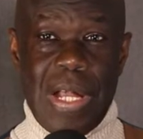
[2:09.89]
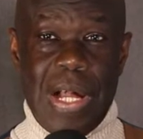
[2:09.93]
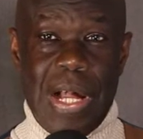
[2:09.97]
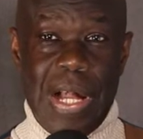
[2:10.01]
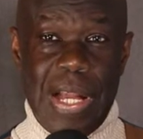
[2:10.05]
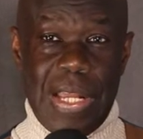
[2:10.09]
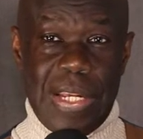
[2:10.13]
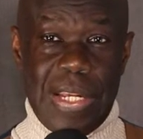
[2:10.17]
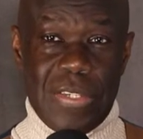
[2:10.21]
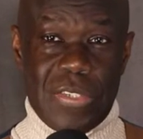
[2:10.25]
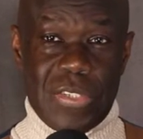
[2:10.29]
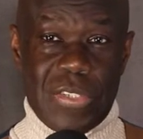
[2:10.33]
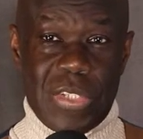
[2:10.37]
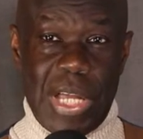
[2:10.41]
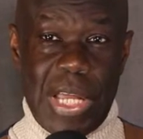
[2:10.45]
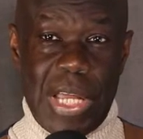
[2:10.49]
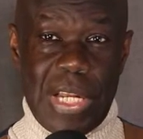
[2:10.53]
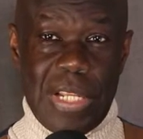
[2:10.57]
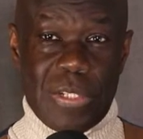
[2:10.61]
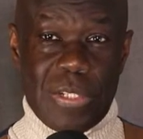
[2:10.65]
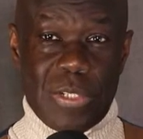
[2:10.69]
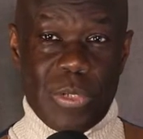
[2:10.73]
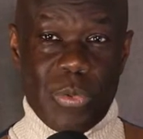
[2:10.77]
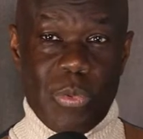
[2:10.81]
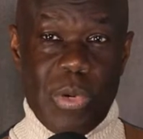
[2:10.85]
I
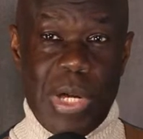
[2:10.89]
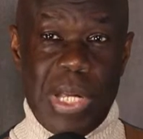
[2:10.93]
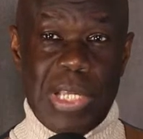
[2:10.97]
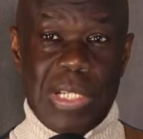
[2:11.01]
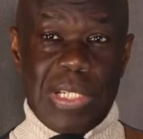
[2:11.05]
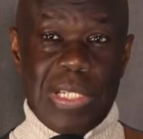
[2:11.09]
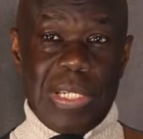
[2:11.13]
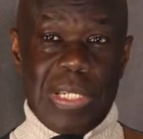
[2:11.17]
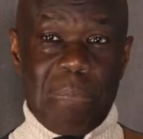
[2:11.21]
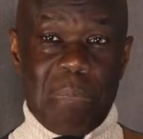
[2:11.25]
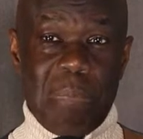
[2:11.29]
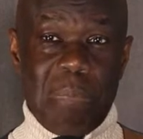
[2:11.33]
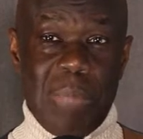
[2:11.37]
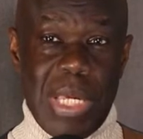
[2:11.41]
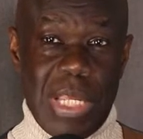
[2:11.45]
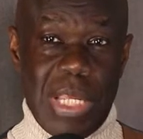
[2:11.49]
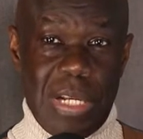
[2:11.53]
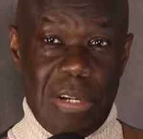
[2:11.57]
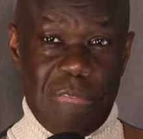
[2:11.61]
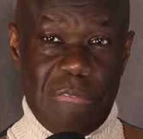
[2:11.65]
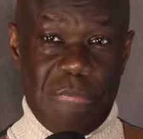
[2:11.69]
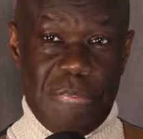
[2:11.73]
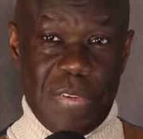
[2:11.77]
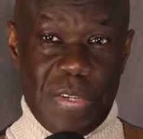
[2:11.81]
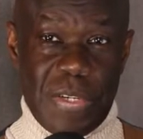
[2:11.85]
decided to write the
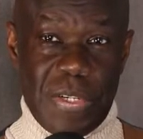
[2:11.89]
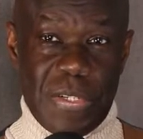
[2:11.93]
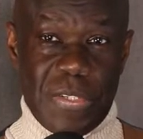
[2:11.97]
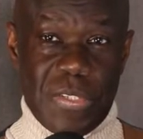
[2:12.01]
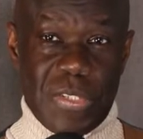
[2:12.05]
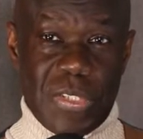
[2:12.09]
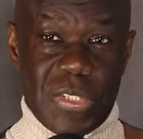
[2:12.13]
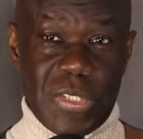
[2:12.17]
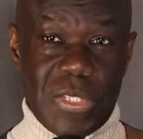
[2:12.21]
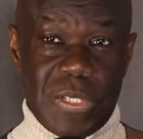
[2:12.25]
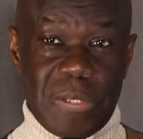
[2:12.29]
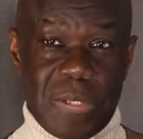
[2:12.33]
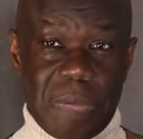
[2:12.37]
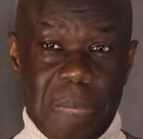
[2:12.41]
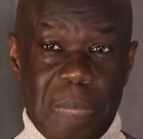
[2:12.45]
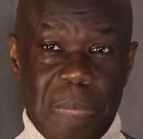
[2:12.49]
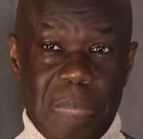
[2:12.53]
middle first.